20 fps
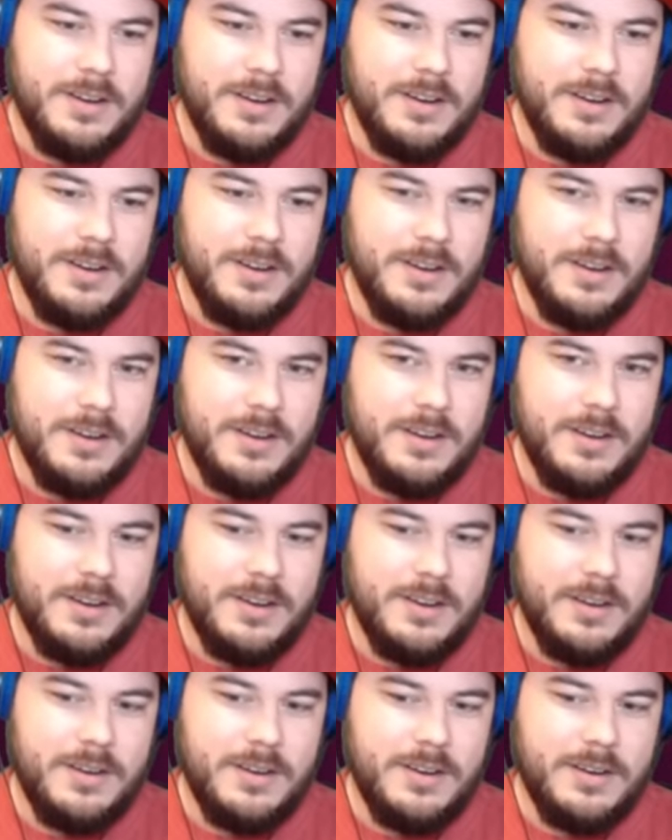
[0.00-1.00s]

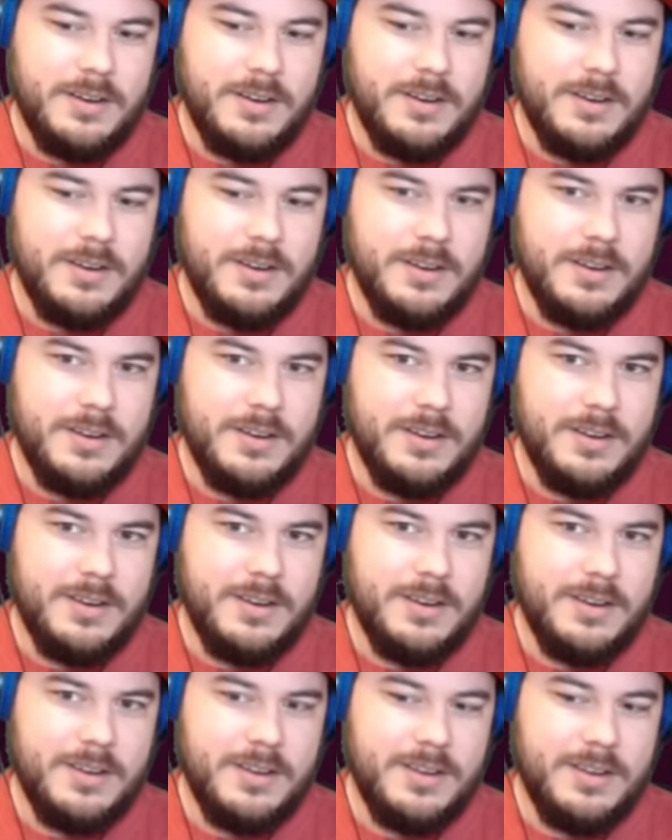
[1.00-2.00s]

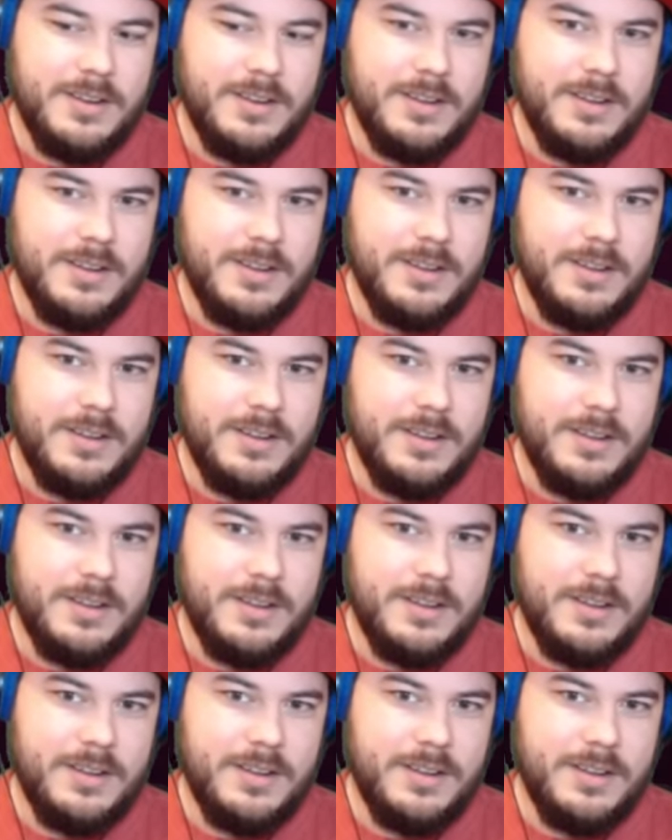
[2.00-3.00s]

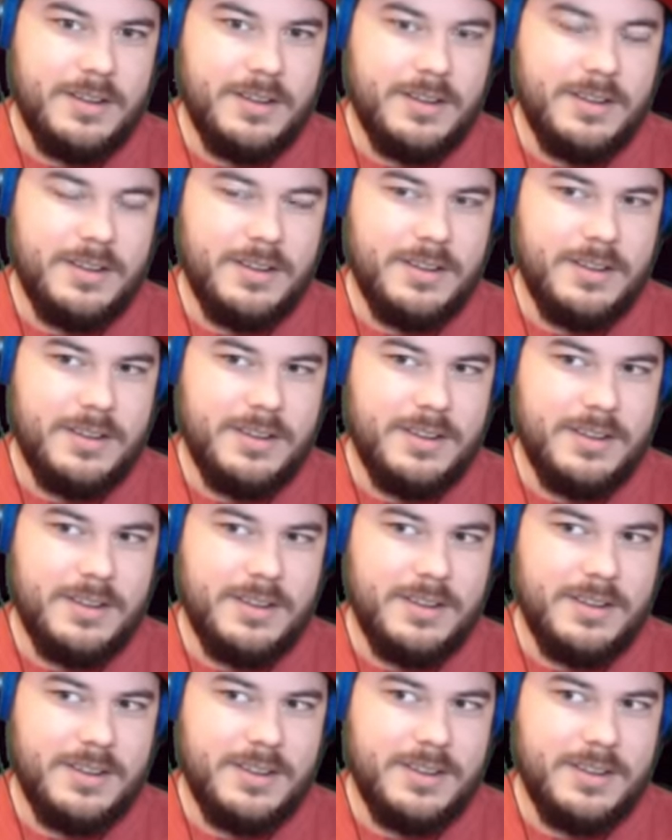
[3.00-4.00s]

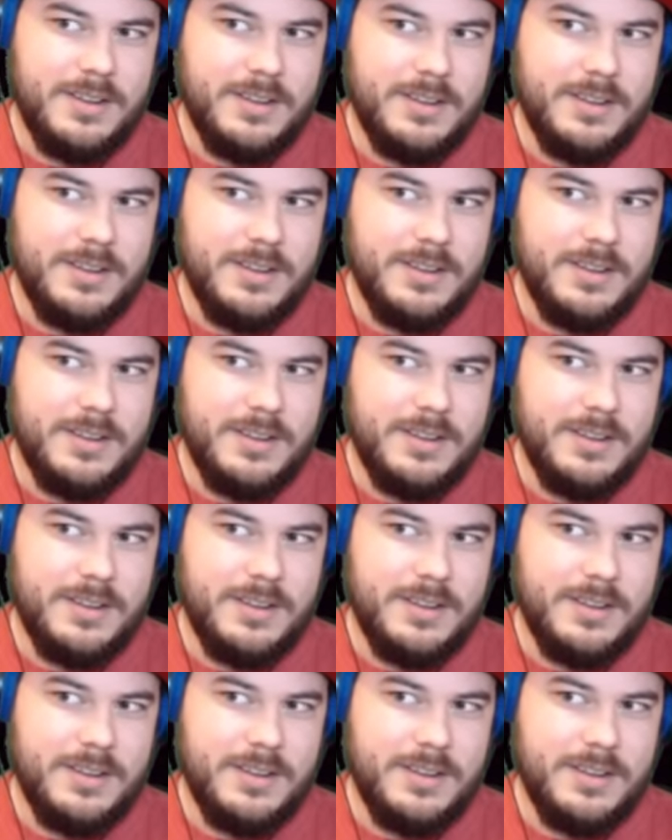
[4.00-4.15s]
(no one is talking)